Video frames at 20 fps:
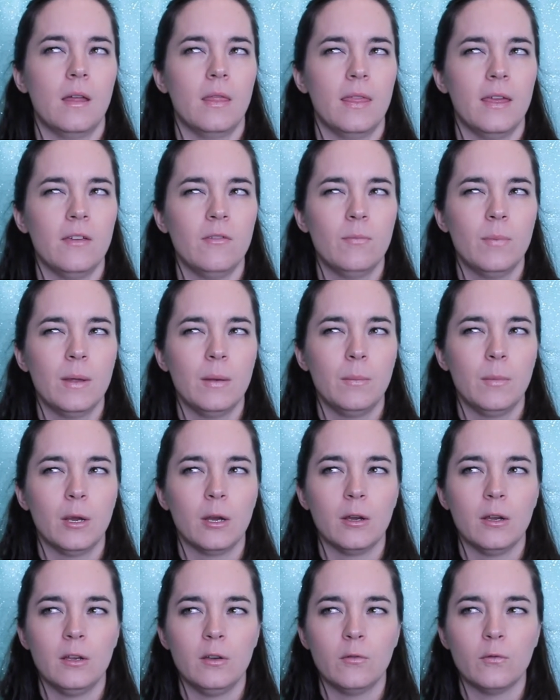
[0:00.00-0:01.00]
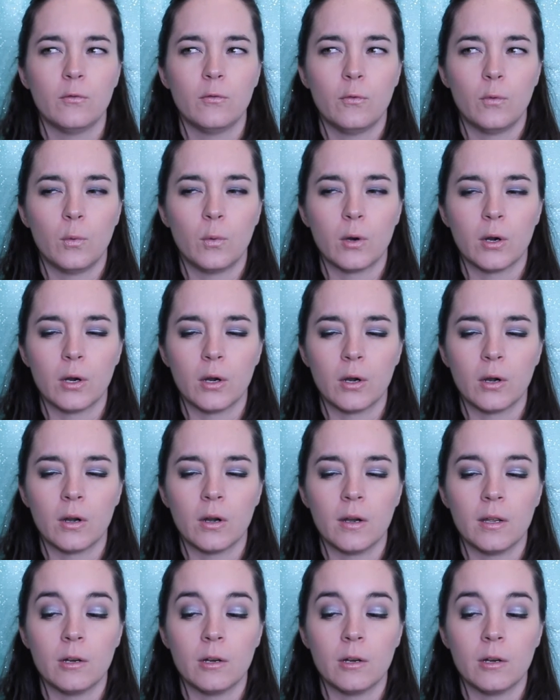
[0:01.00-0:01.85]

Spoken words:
They've been married for,